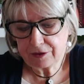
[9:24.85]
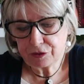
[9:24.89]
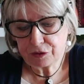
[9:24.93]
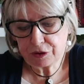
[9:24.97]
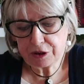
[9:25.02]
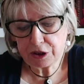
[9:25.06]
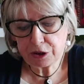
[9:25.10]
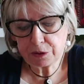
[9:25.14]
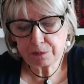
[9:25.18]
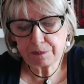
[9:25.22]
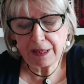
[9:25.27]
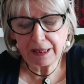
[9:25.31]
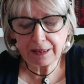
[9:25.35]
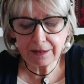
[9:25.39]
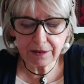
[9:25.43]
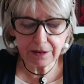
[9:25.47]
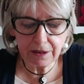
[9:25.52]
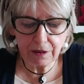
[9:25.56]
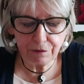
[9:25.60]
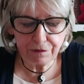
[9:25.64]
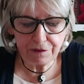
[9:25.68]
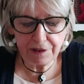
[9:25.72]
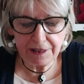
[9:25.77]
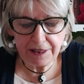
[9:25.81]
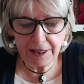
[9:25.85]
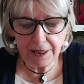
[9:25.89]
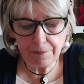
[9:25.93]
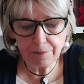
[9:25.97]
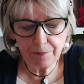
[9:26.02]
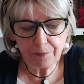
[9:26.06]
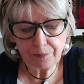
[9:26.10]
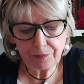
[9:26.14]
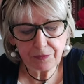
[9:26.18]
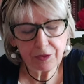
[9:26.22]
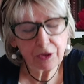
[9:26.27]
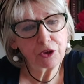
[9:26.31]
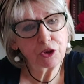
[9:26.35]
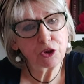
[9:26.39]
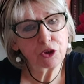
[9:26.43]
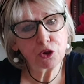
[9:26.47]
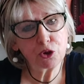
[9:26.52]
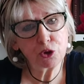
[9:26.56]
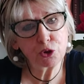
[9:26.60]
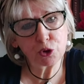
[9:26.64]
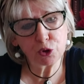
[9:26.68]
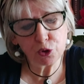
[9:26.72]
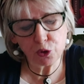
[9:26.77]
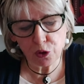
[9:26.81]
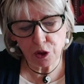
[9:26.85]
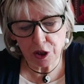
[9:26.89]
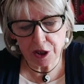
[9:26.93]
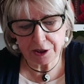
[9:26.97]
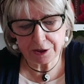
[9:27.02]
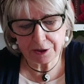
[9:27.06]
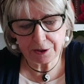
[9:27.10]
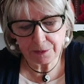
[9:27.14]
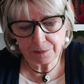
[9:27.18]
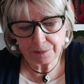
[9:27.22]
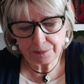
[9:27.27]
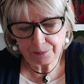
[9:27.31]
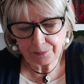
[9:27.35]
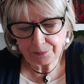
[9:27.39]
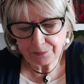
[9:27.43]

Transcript: respectively, the sword,